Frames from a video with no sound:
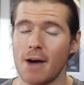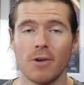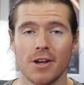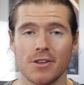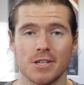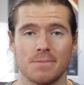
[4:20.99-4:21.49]
I'm
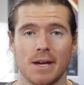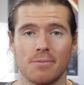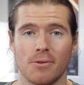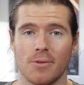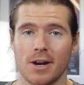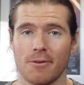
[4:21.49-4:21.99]
one of those
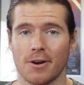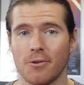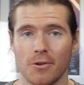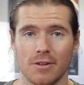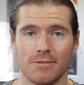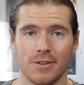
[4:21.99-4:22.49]
people, when I
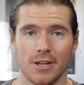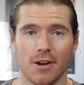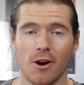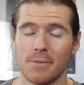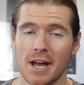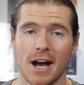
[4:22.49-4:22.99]
record a
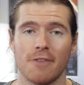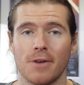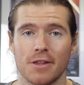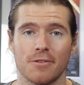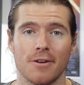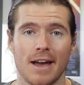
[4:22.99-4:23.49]
video, I'll be
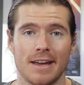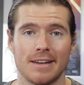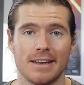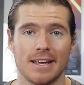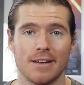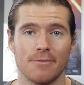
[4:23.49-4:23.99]
halfway through
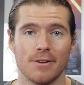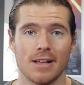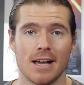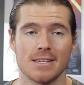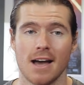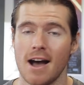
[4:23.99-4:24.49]
editing and
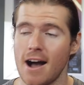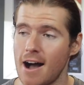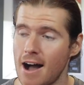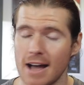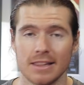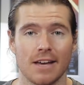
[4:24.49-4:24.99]
realize
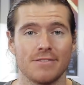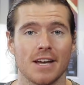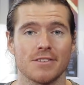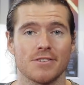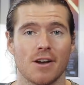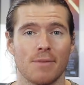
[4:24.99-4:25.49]
I left
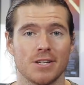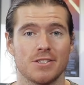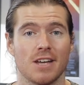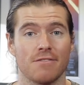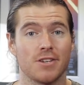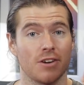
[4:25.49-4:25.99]
out so much
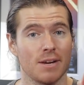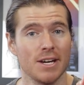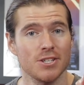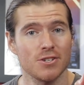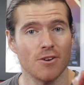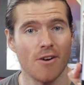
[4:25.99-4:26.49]
stuff, so I'm gonna
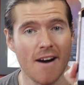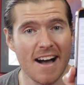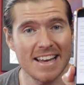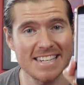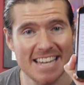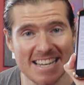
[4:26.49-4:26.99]
make sure
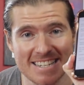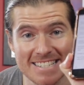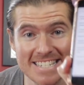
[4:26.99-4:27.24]
I tackle